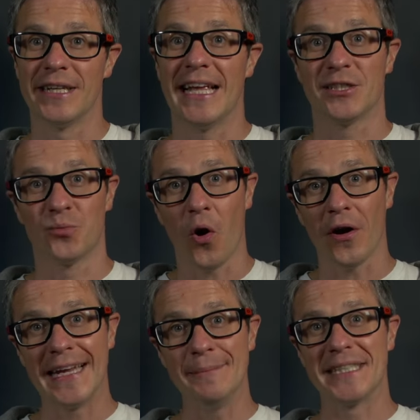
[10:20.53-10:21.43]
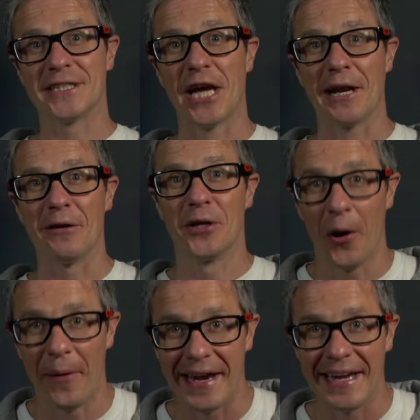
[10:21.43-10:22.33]
It's what keeps this channel
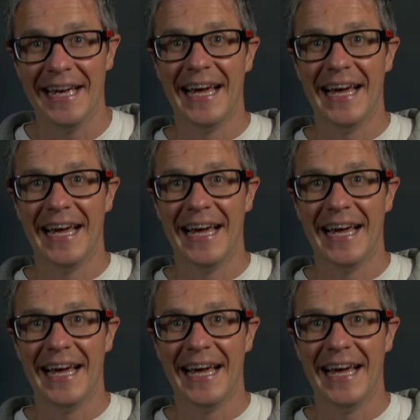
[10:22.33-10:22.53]
going.